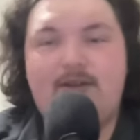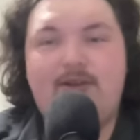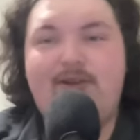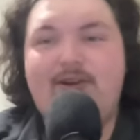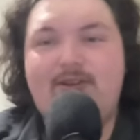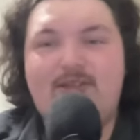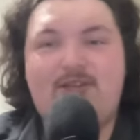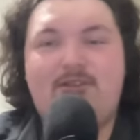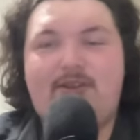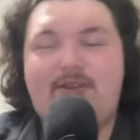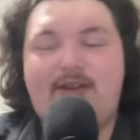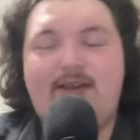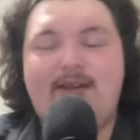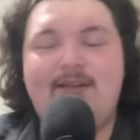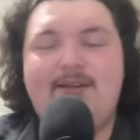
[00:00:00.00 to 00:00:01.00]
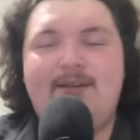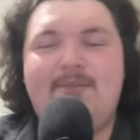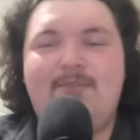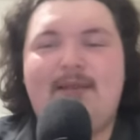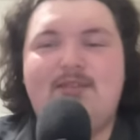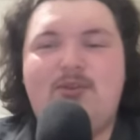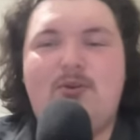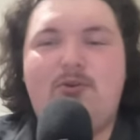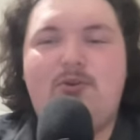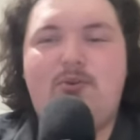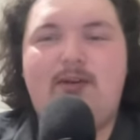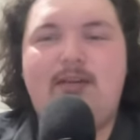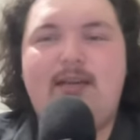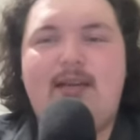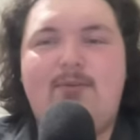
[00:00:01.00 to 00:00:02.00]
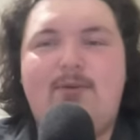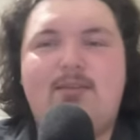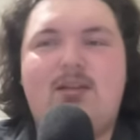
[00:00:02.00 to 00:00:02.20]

There is such a thing as an old 28.